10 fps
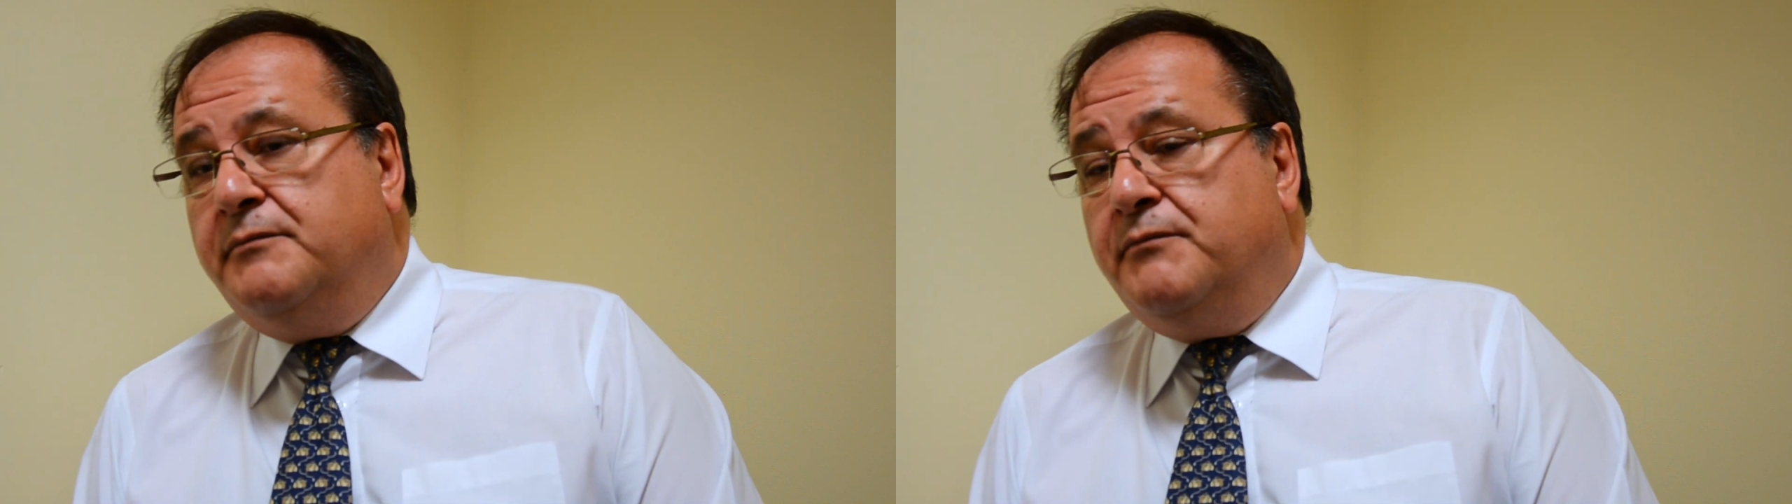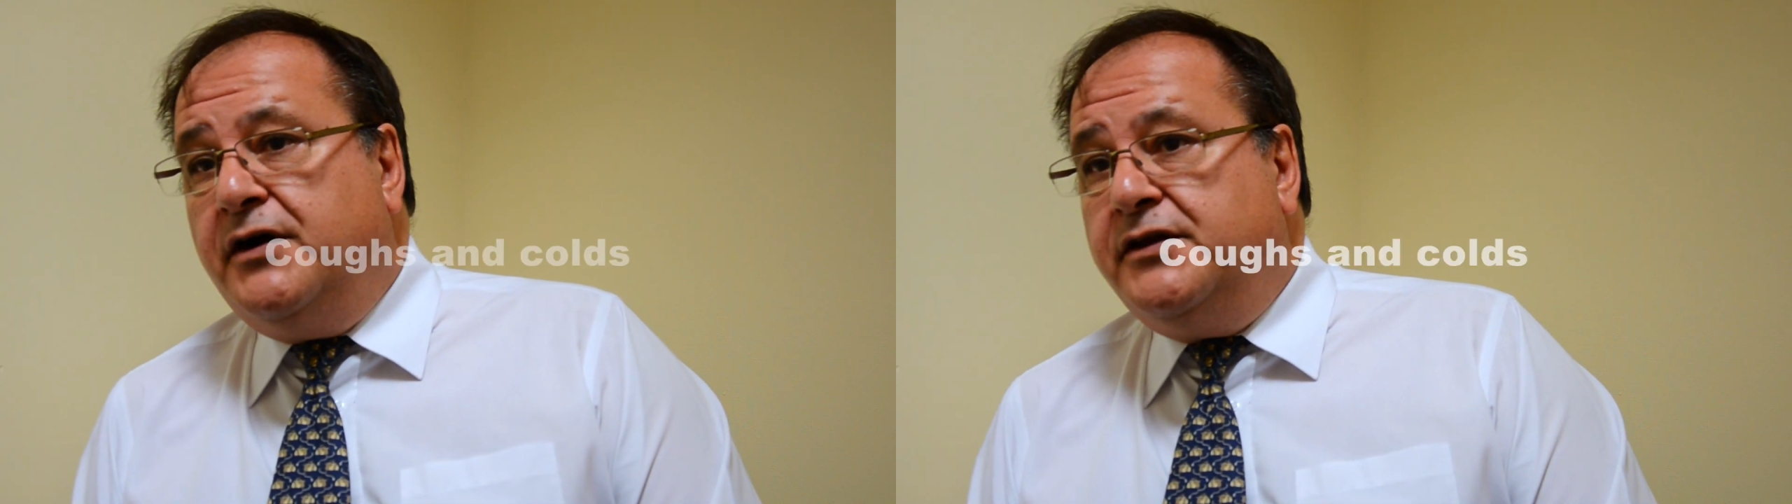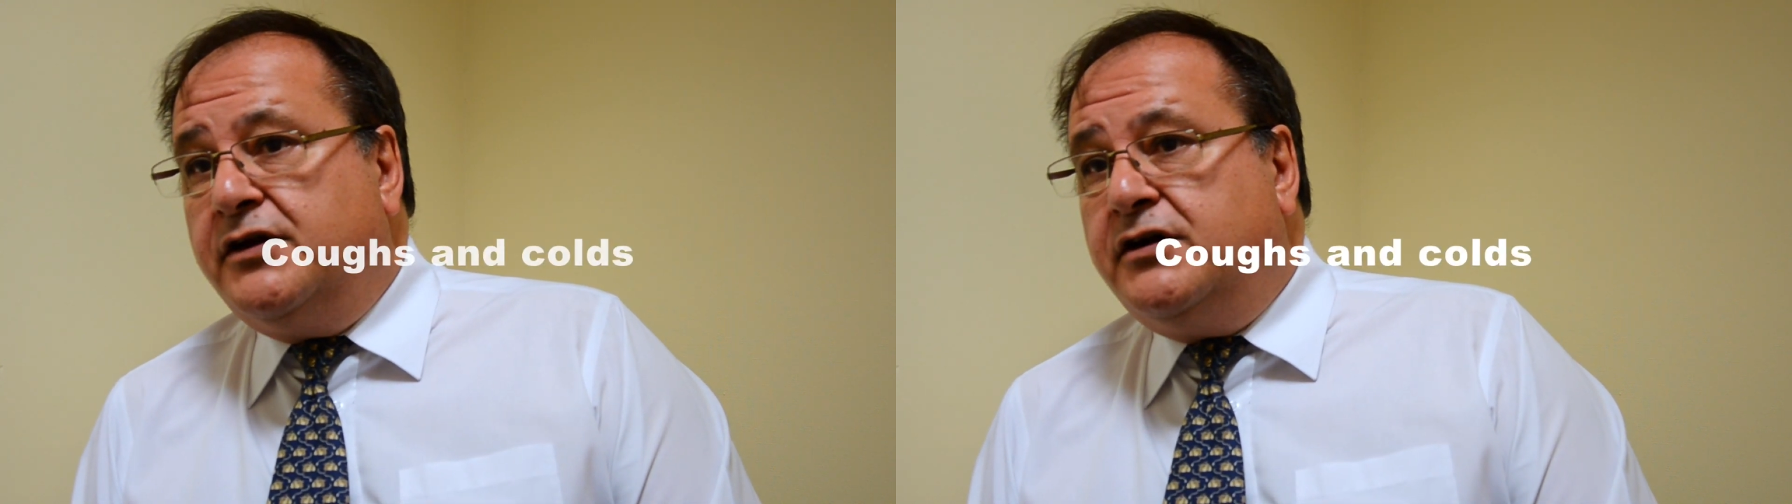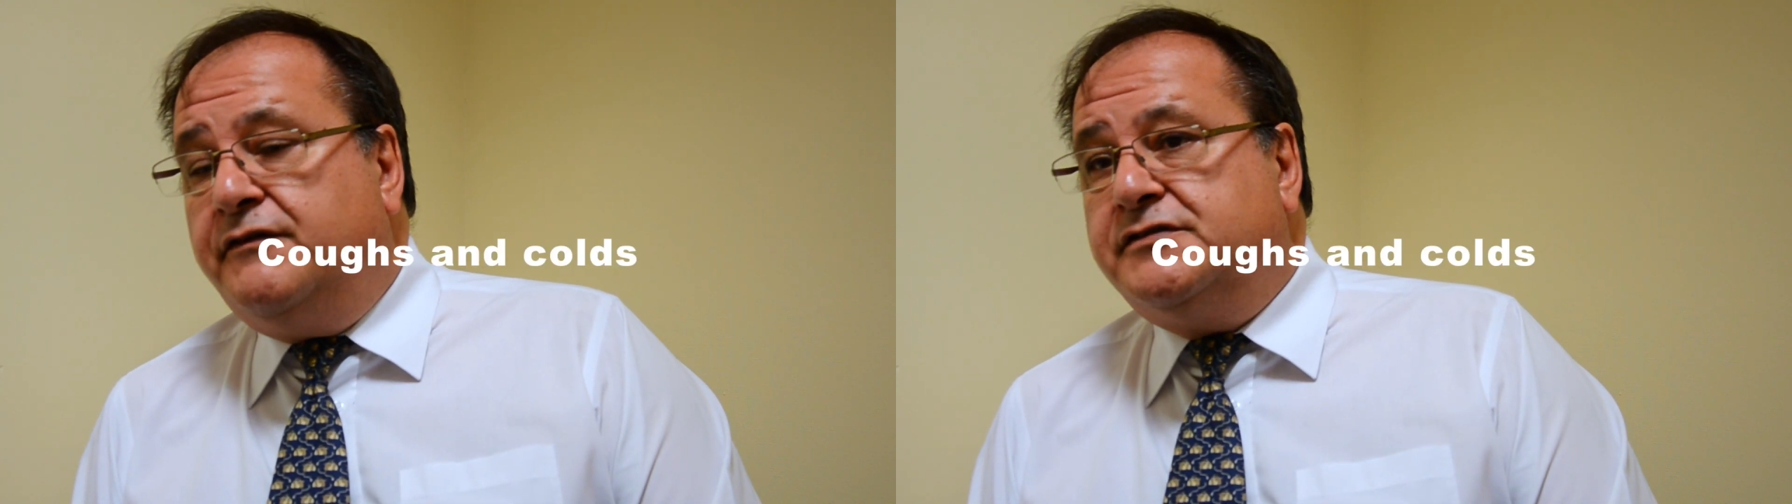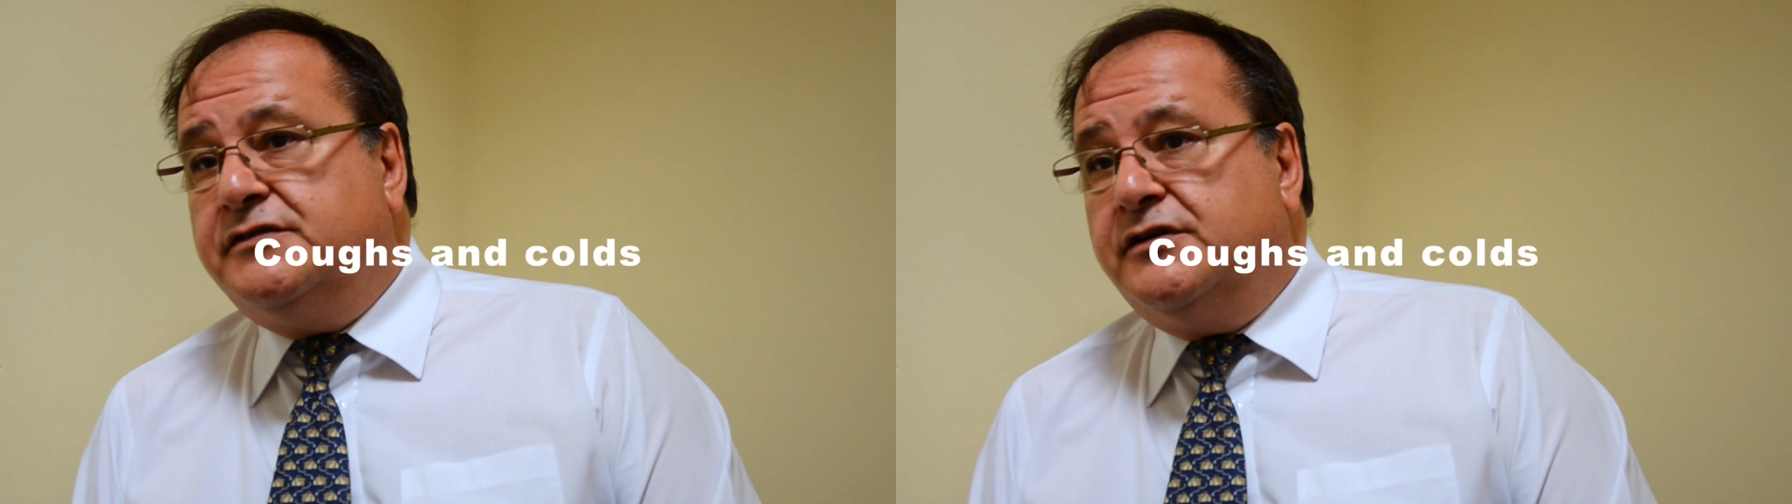minor
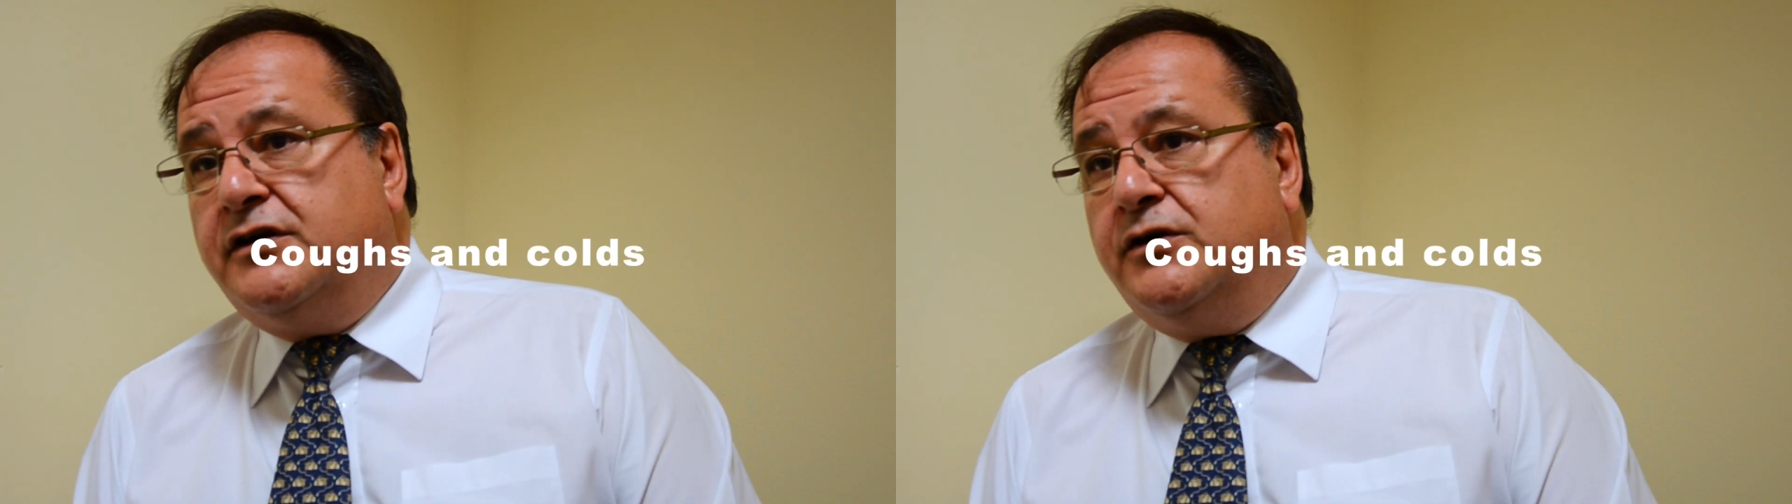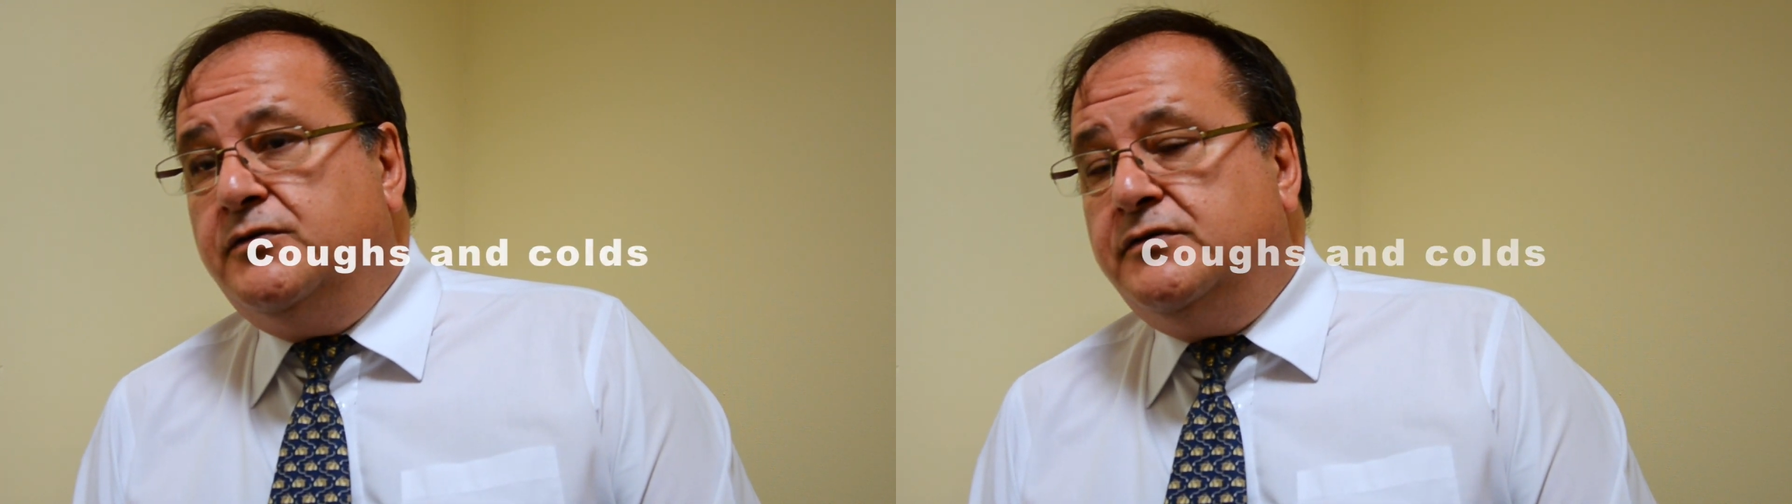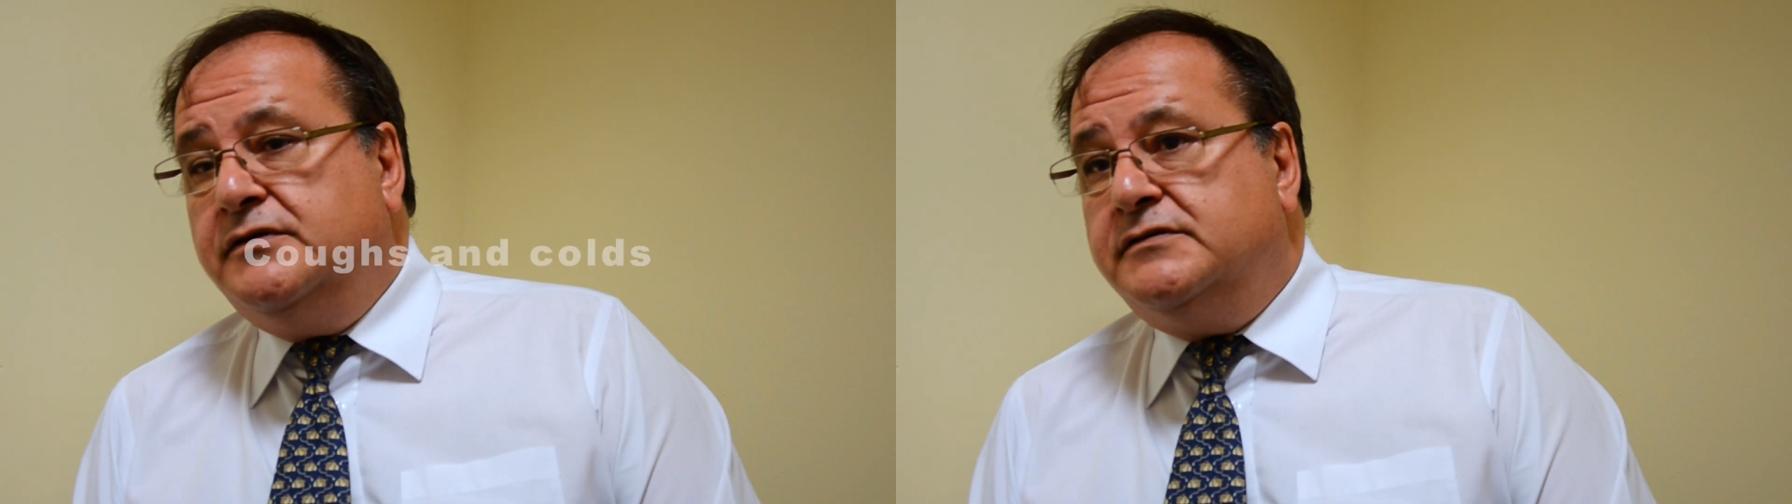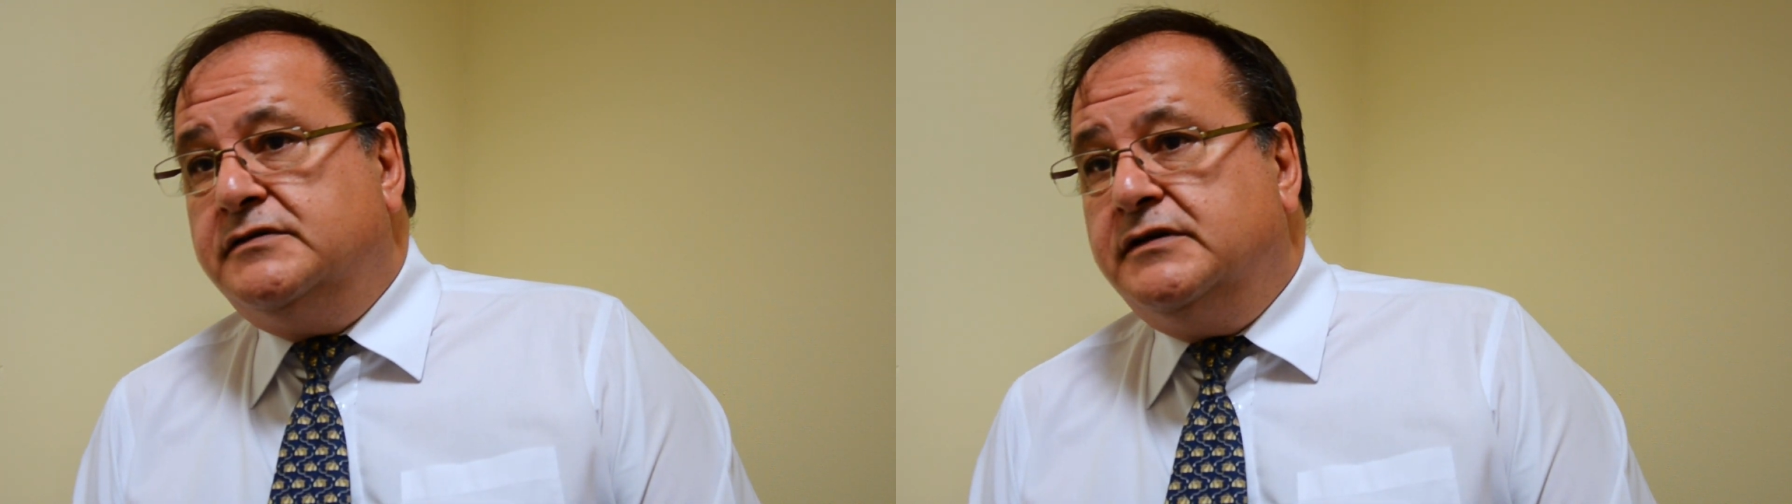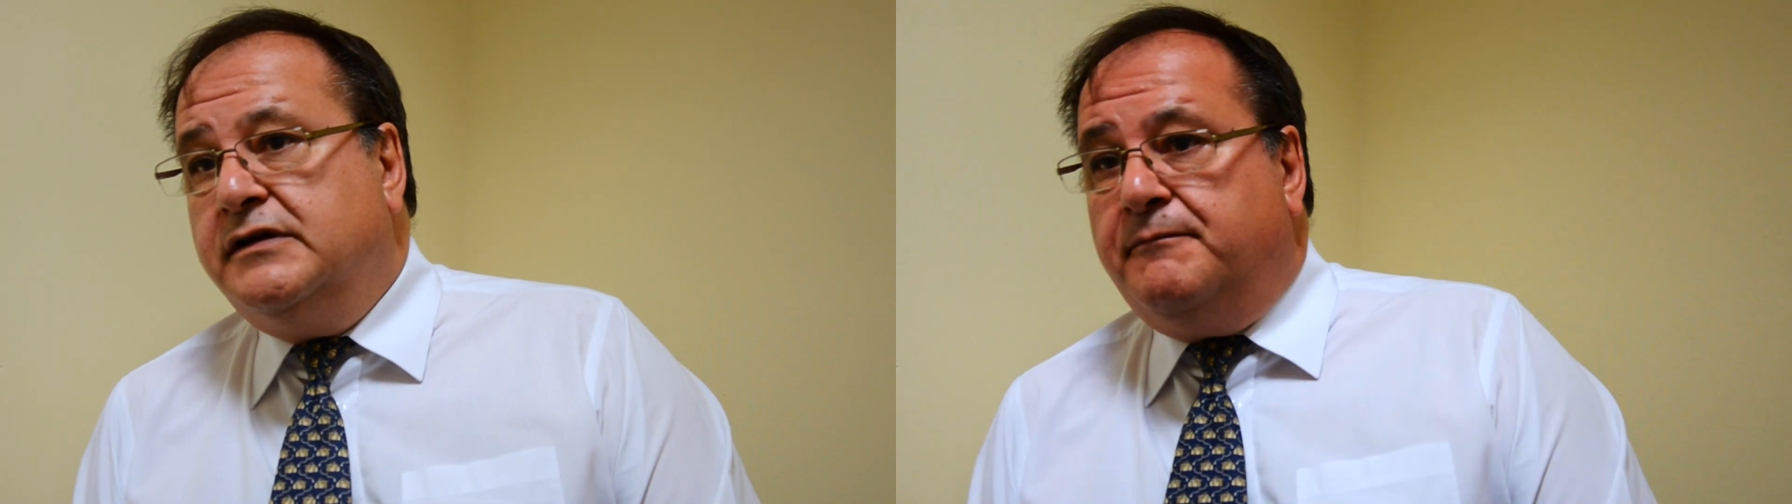coughs and colds,